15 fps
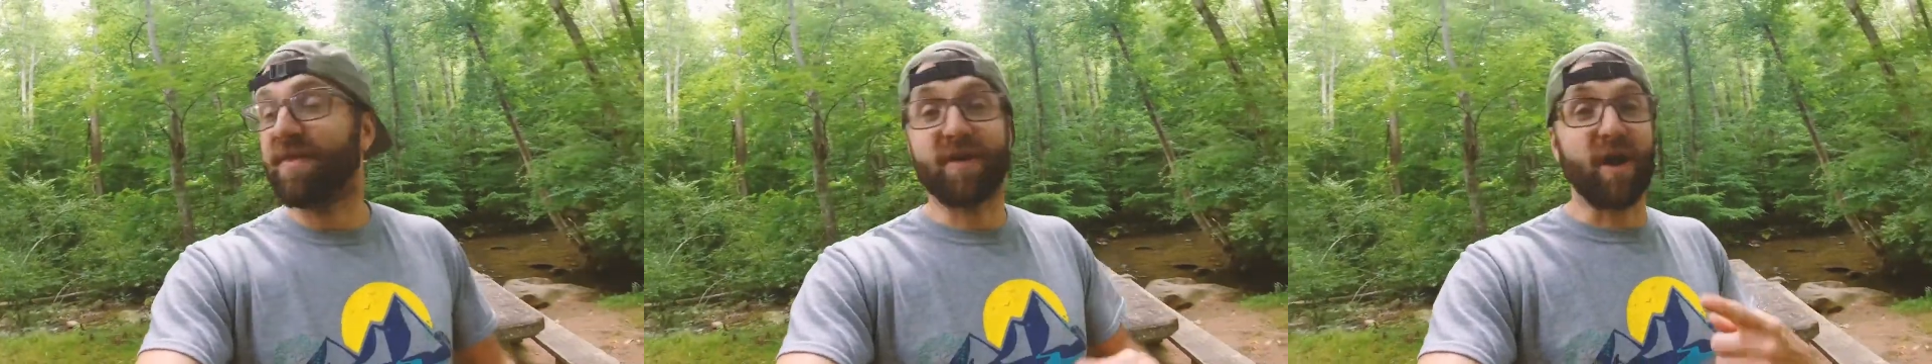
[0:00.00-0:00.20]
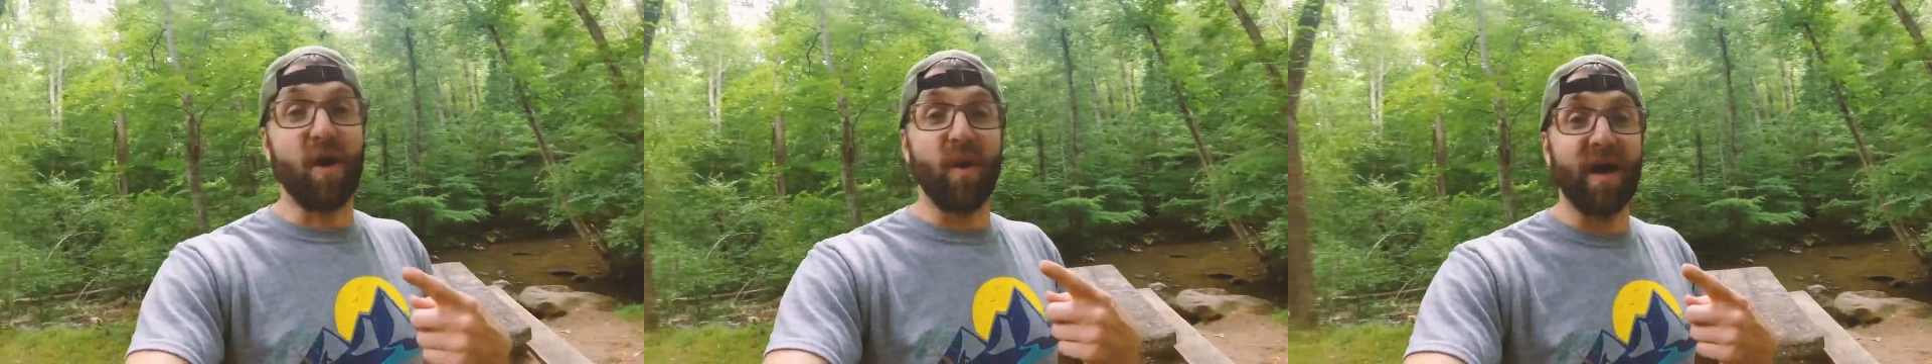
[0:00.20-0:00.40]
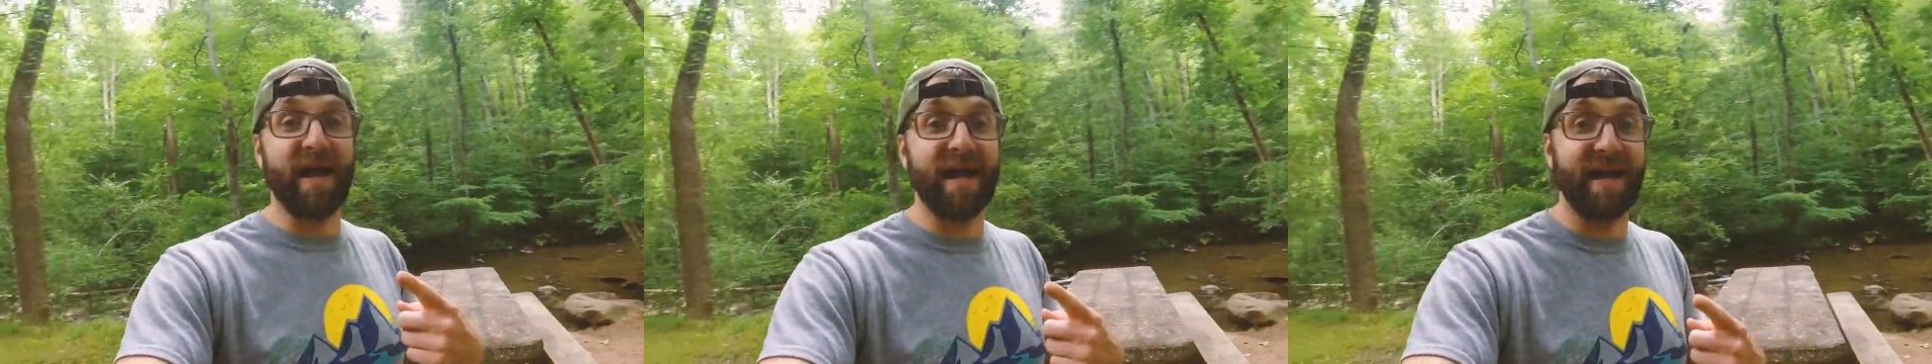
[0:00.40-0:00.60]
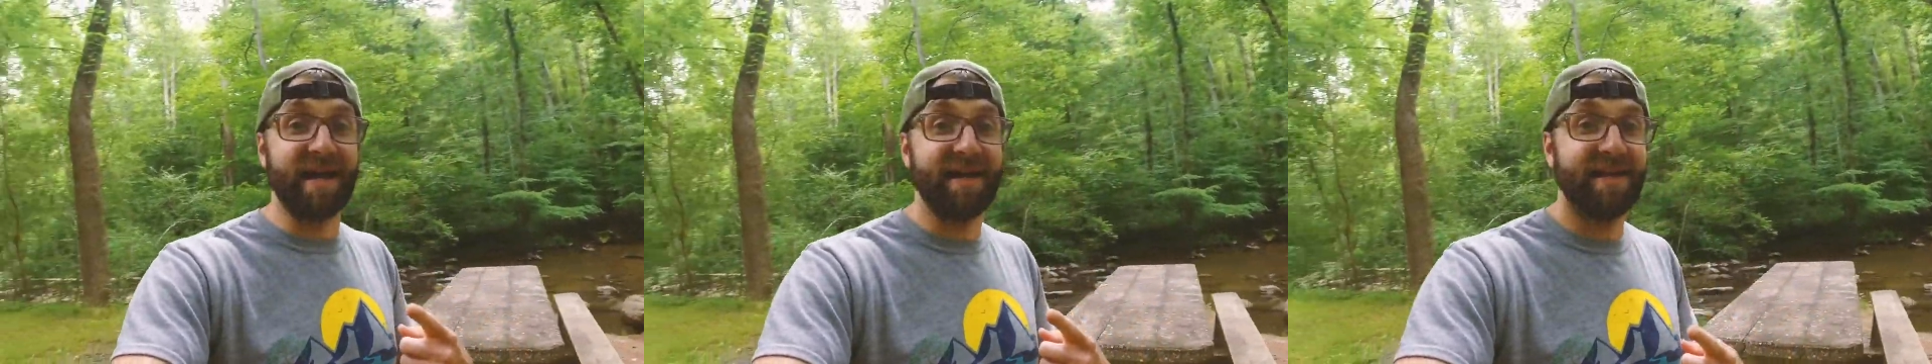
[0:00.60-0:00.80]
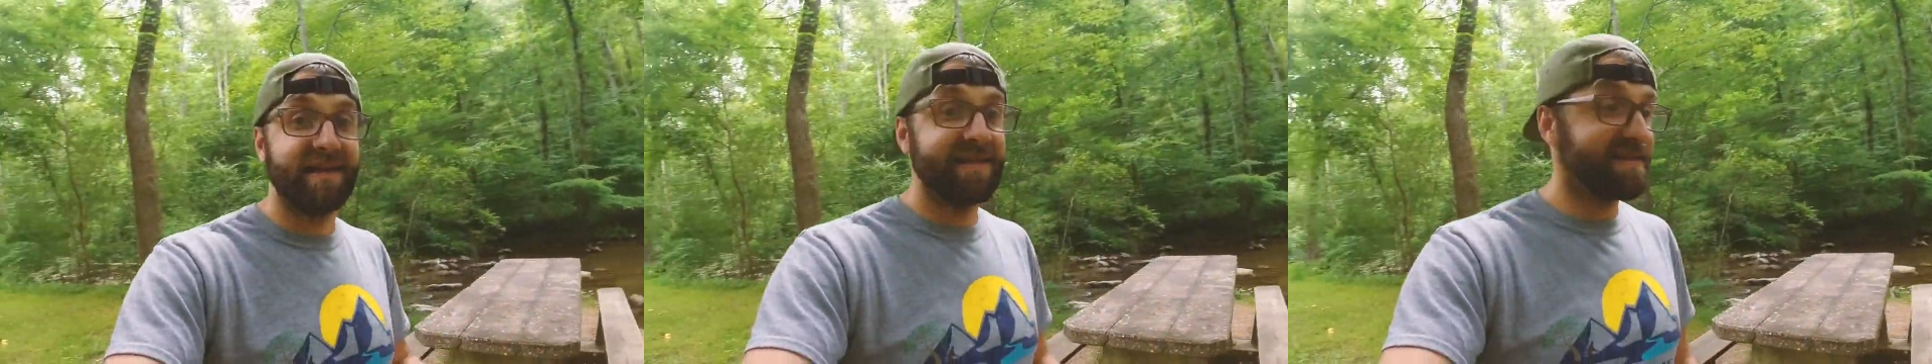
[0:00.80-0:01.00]
the go ahead.
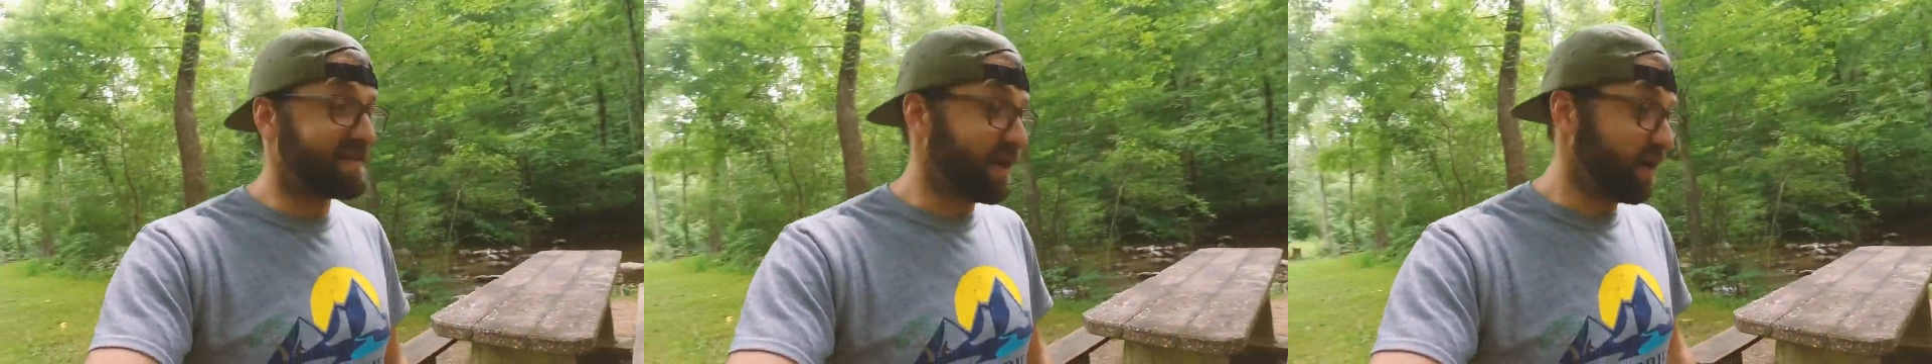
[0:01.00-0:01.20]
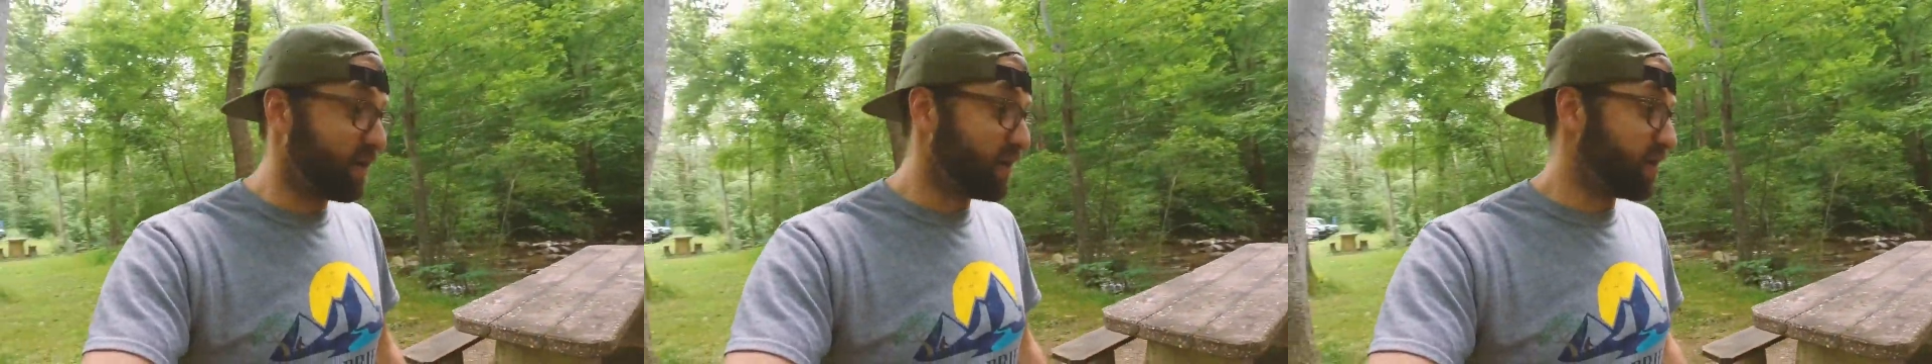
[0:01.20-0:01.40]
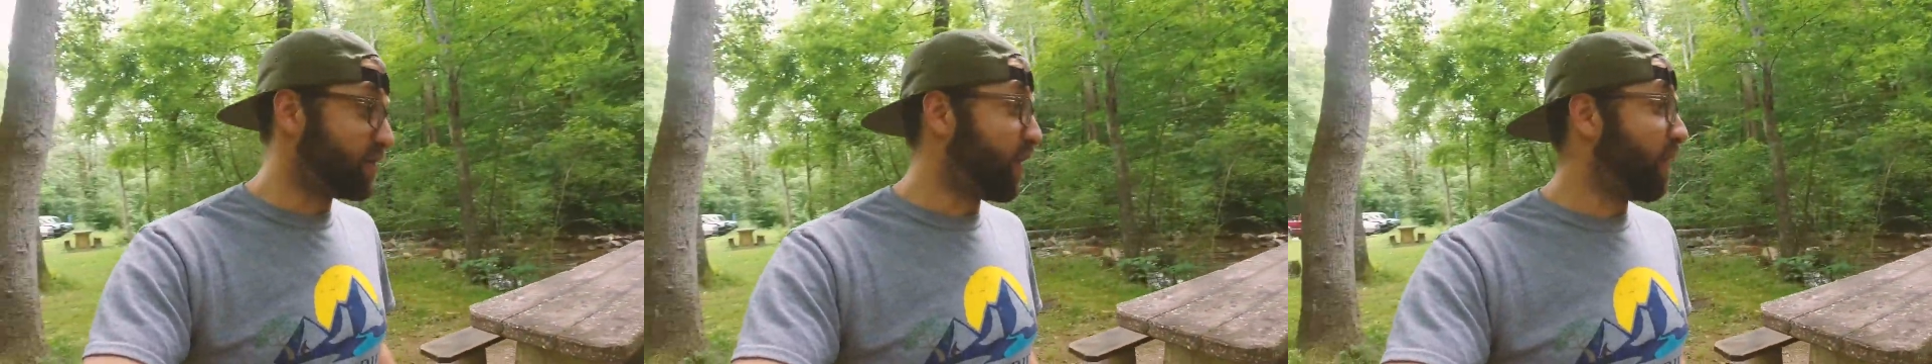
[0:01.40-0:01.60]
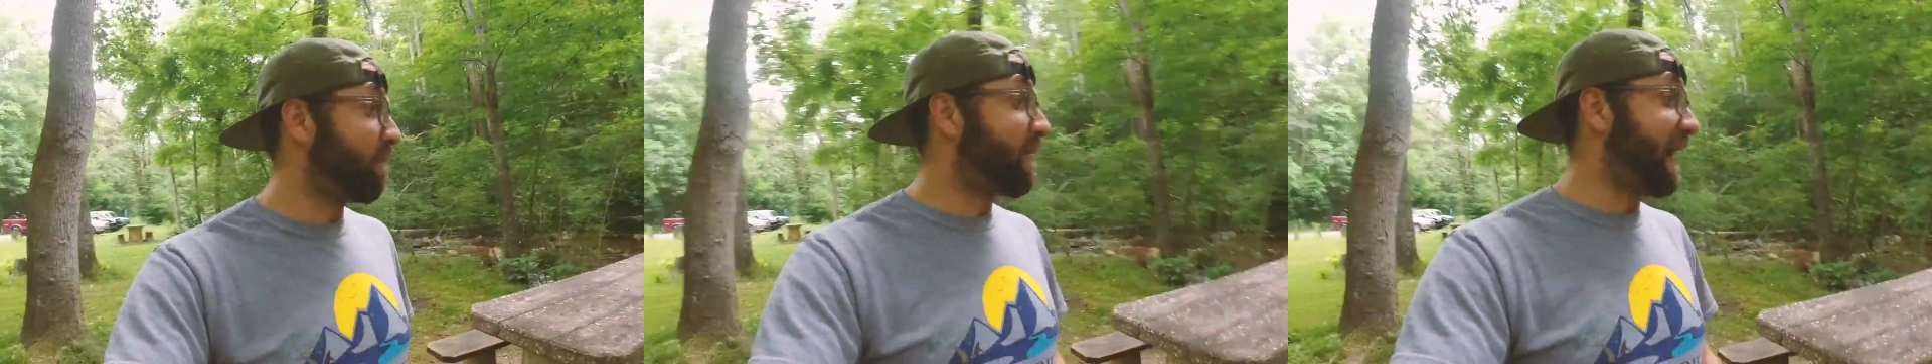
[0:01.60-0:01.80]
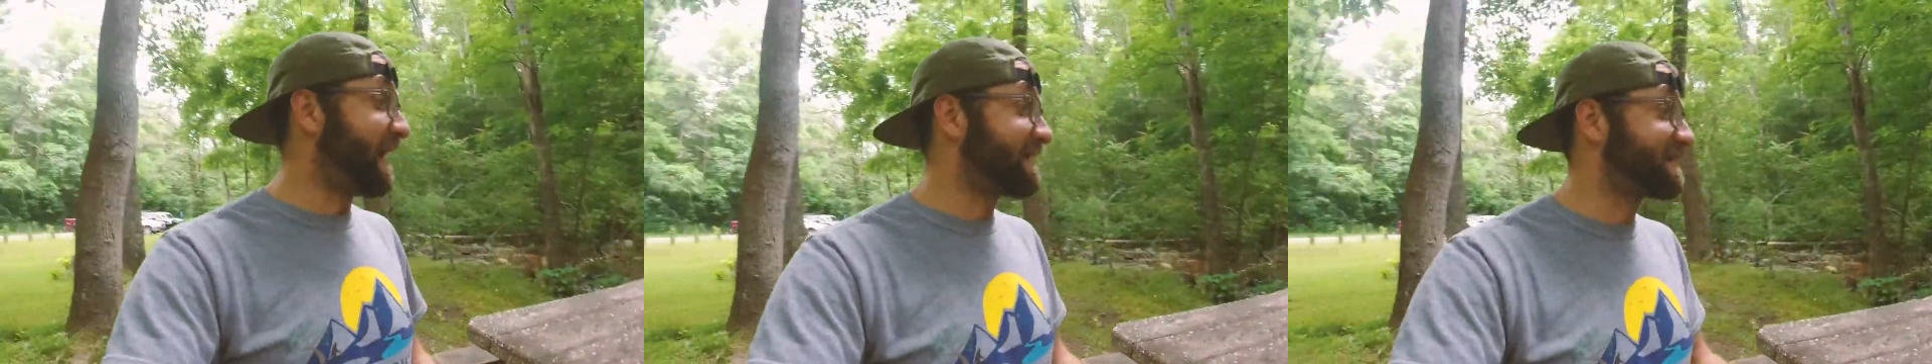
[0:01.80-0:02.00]
So you don't
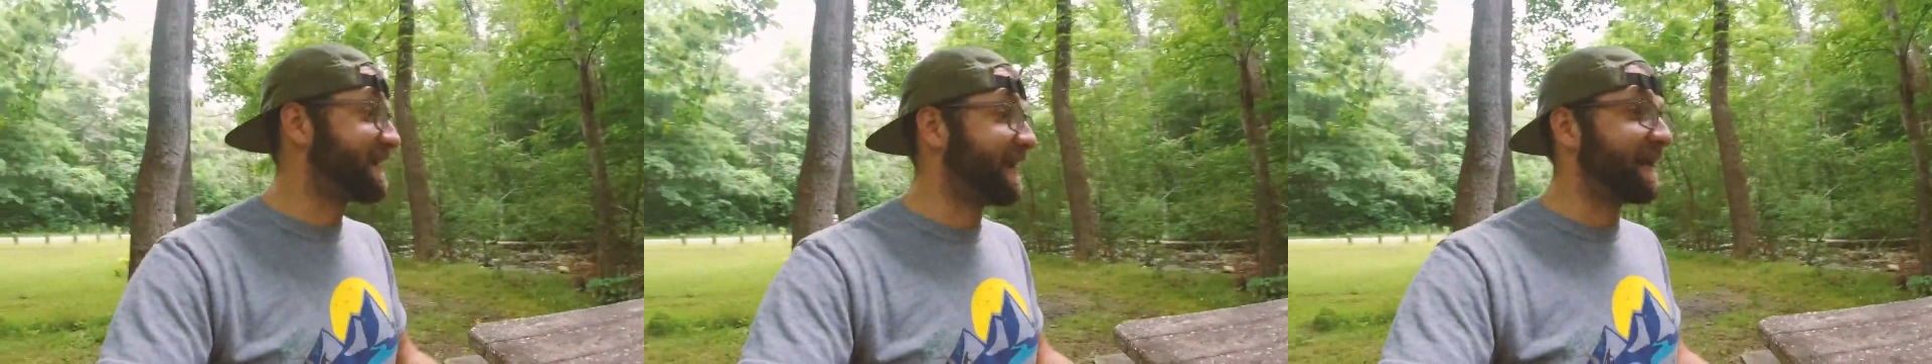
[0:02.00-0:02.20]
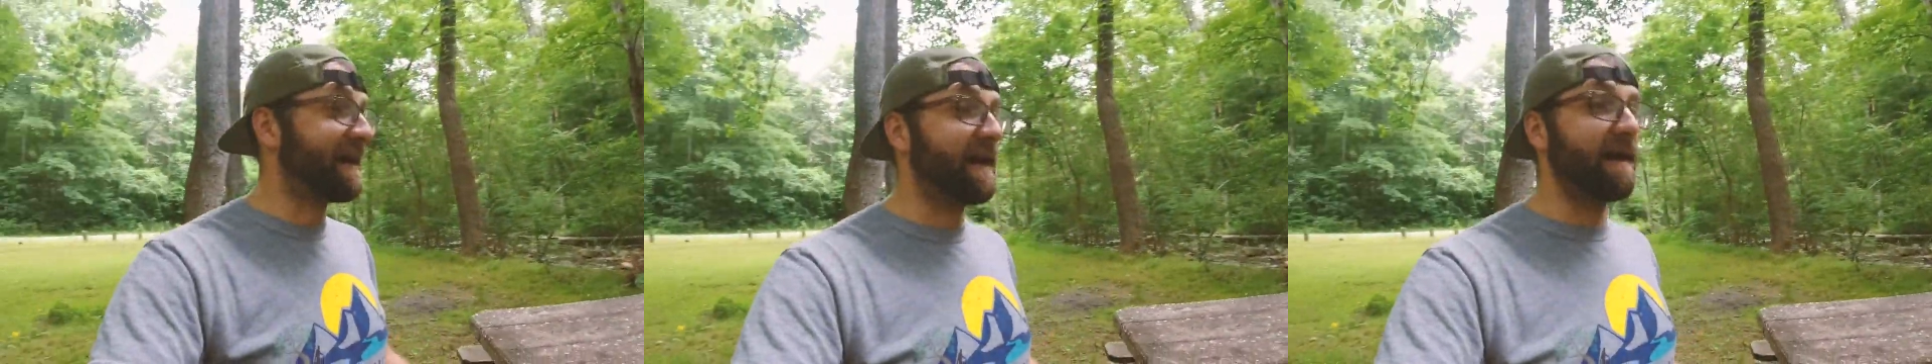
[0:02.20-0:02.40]
pass that